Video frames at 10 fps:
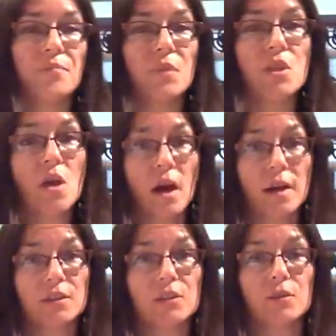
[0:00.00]
not
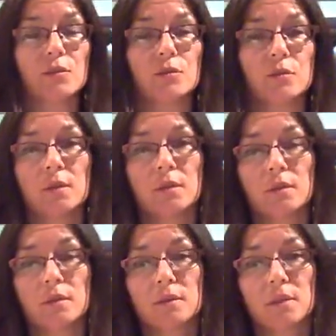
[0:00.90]
to
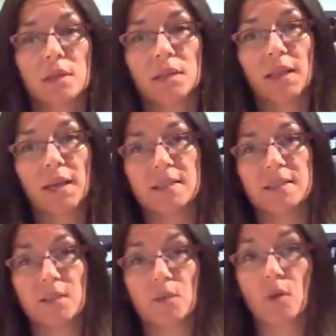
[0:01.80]
cleanse in
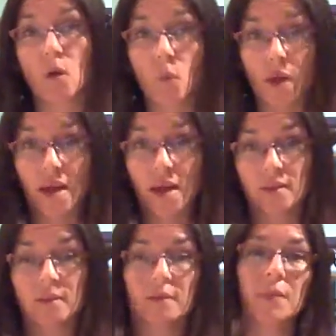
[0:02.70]
the wrong way
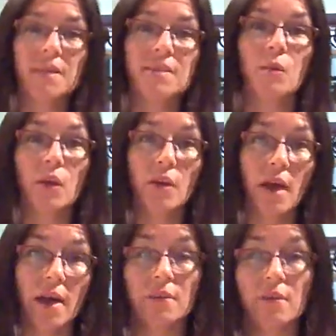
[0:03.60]
based on where you're
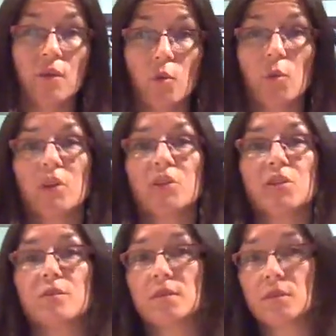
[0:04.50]
at. If you have hormone
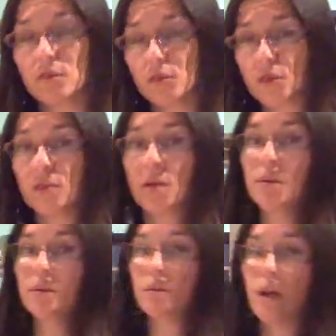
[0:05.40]
issues, you should not
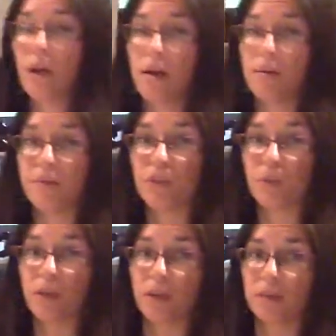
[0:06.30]
be
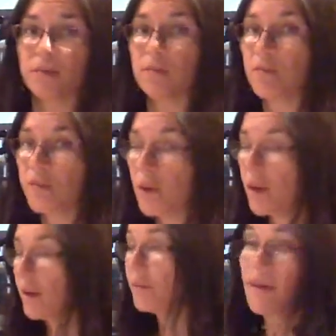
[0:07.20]
doing
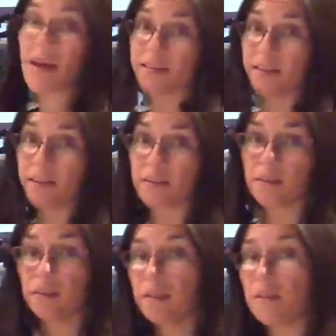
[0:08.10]
fasting,
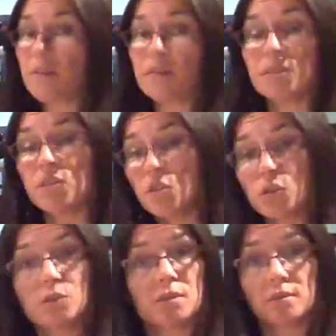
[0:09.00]
even if it's
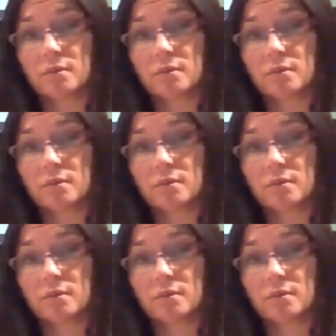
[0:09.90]
juice.